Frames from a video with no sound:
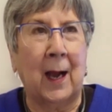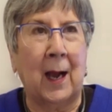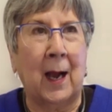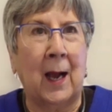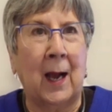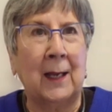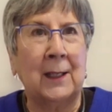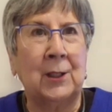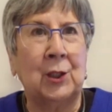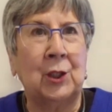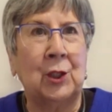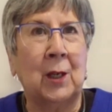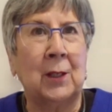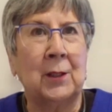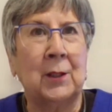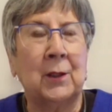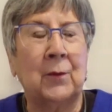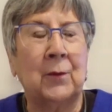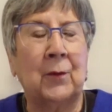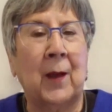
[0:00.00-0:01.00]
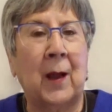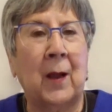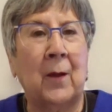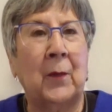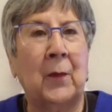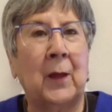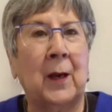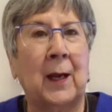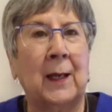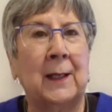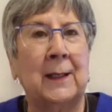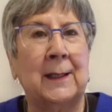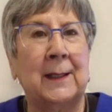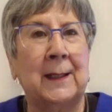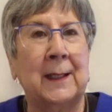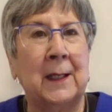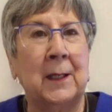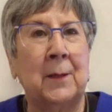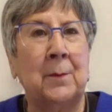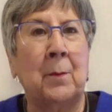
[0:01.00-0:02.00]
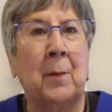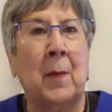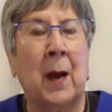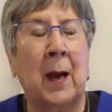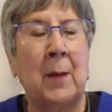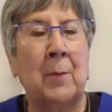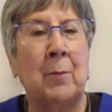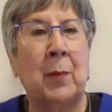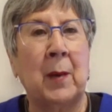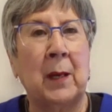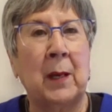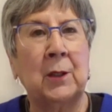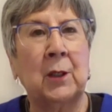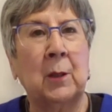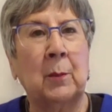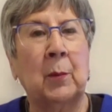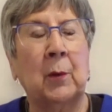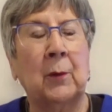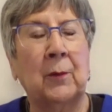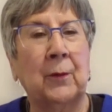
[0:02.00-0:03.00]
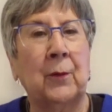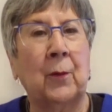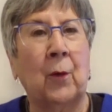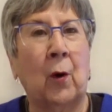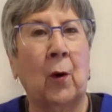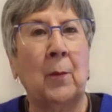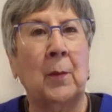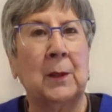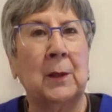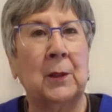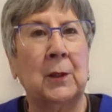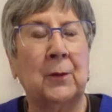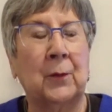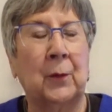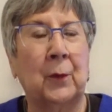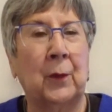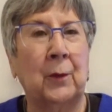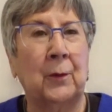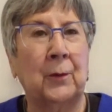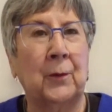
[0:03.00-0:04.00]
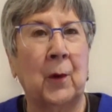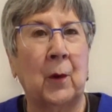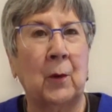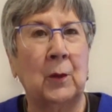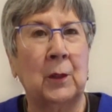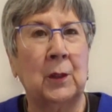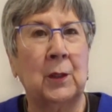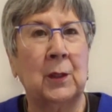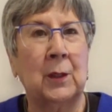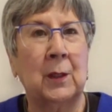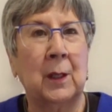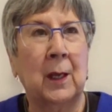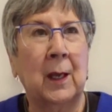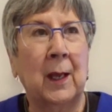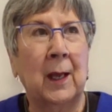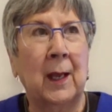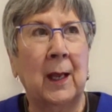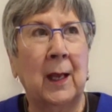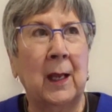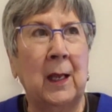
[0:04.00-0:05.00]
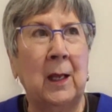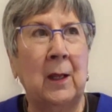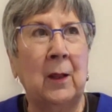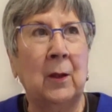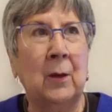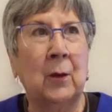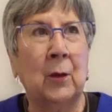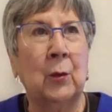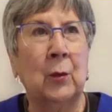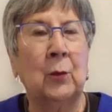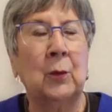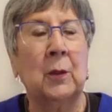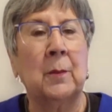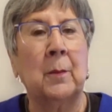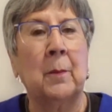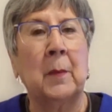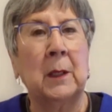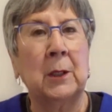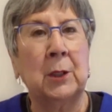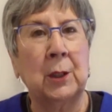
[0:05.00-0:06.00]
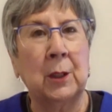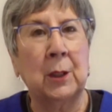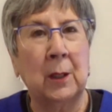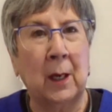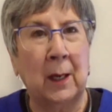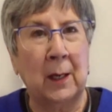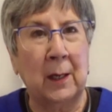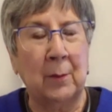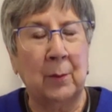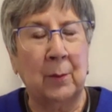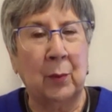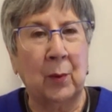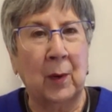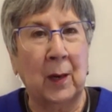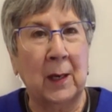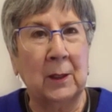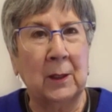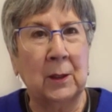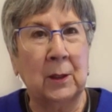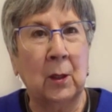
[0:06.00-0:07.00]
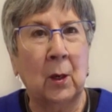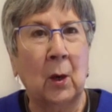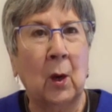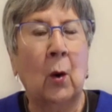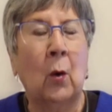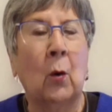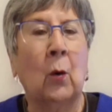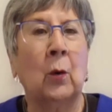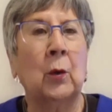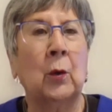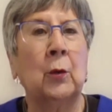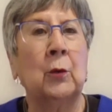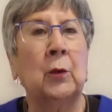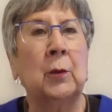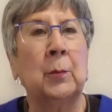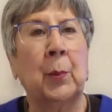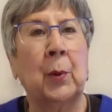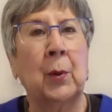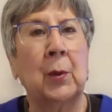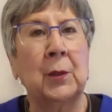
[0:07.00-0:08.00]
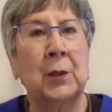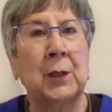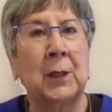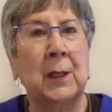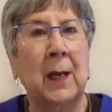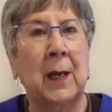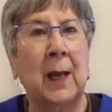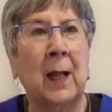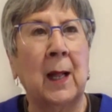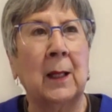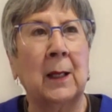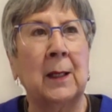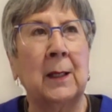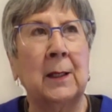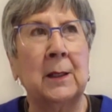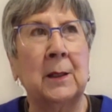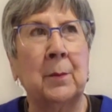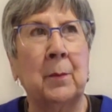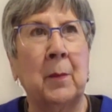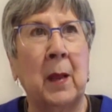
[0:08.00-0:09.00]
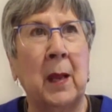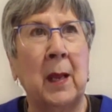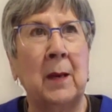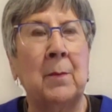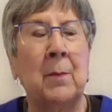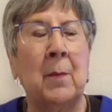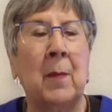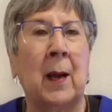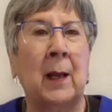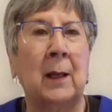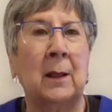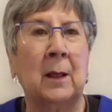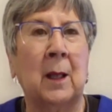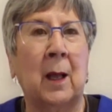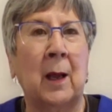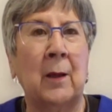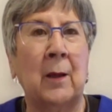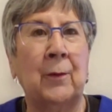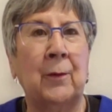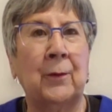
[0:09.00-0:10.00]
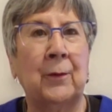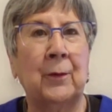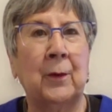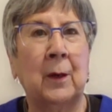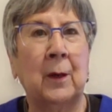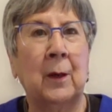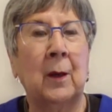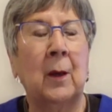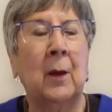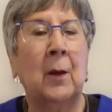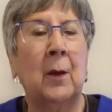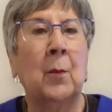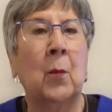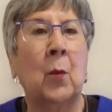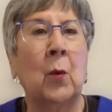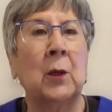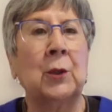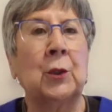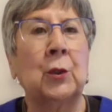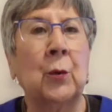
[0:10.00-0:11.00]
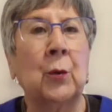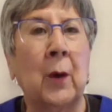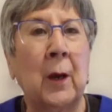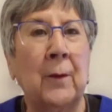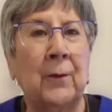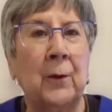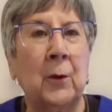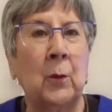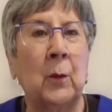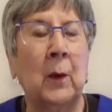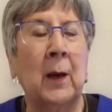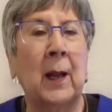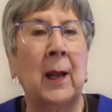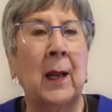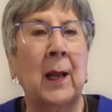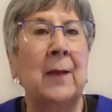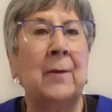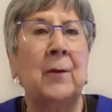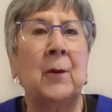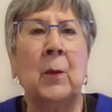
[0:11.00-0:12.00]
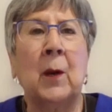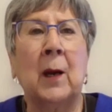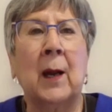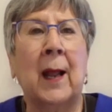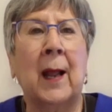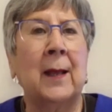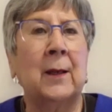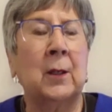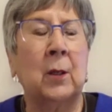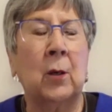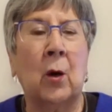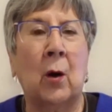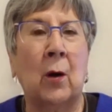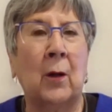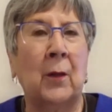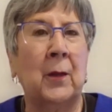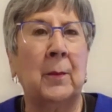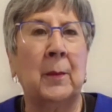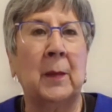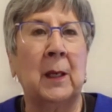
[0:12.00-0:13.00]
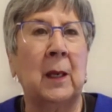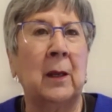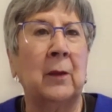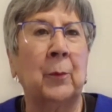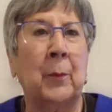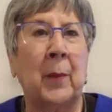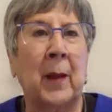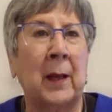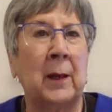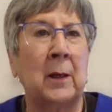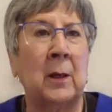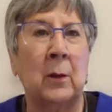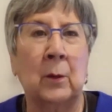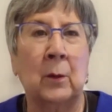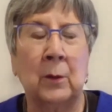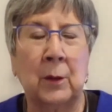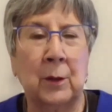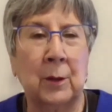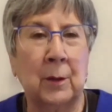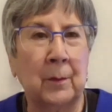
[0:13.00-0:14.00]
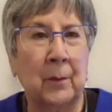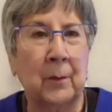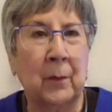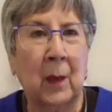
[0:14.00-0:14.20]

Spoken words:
I just found that I did my best performance for the folks either whose mission I embraced or whose personalities made my life more joyful even when I had to call them and give bad news.